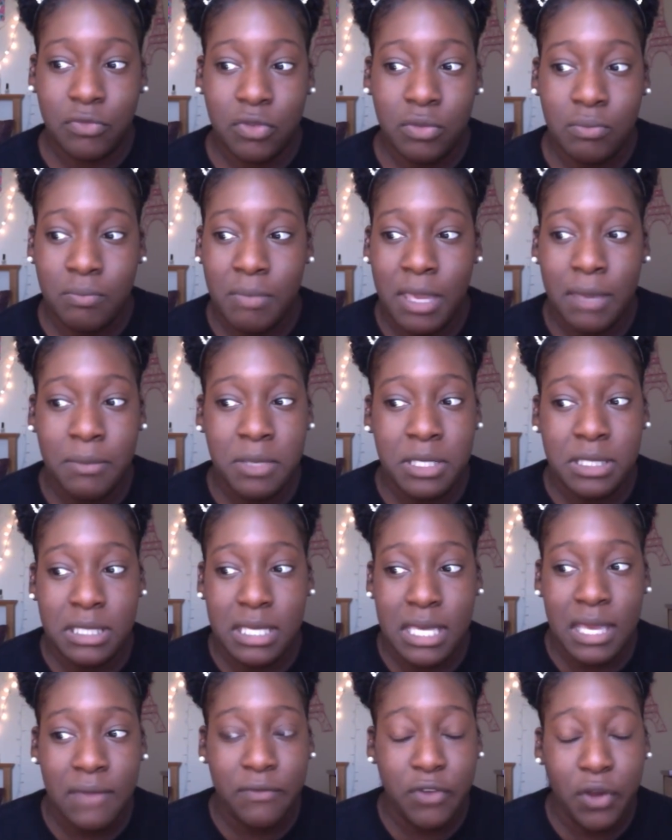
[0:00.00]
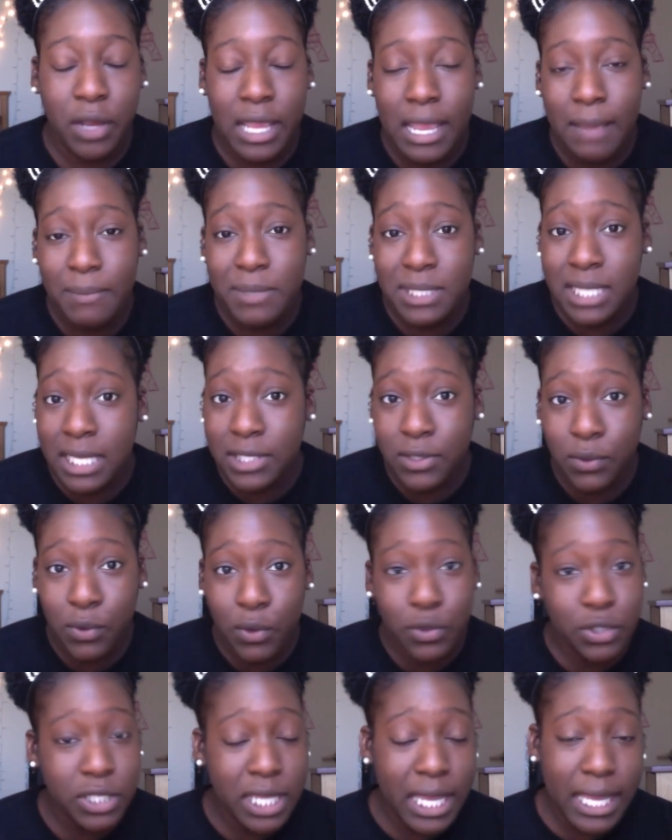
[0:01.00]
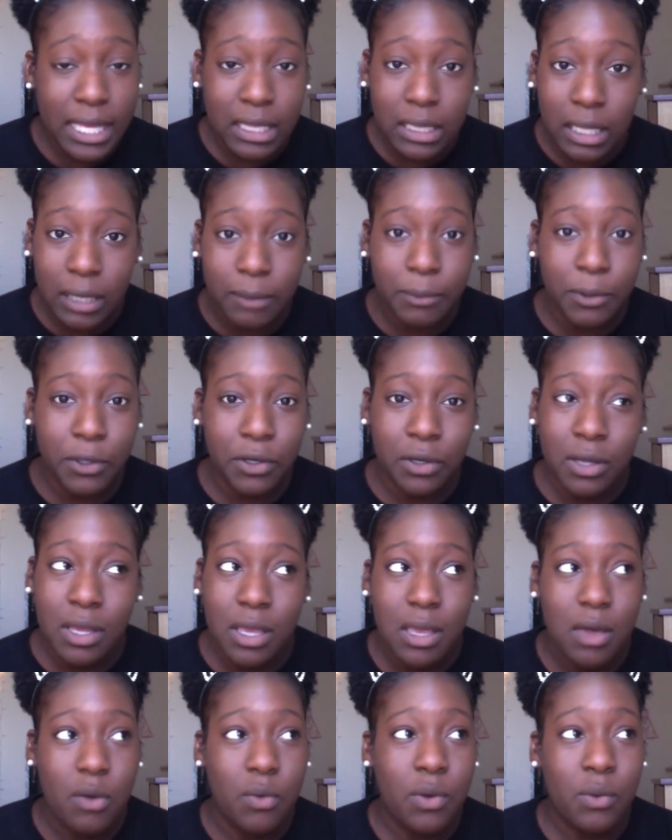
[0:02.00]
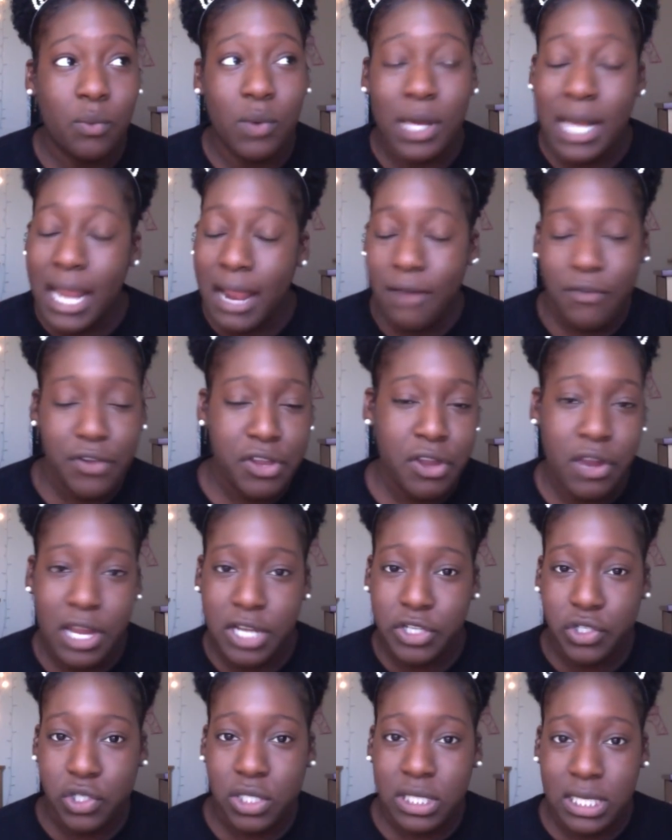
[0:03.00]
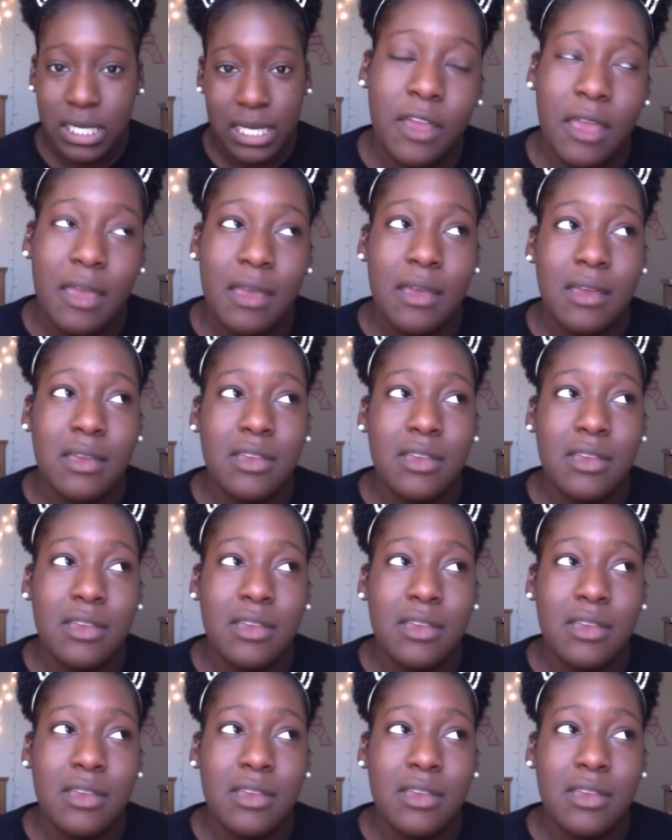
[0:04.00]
maybe see if your campus has a crocheting club or whatever you're interested in.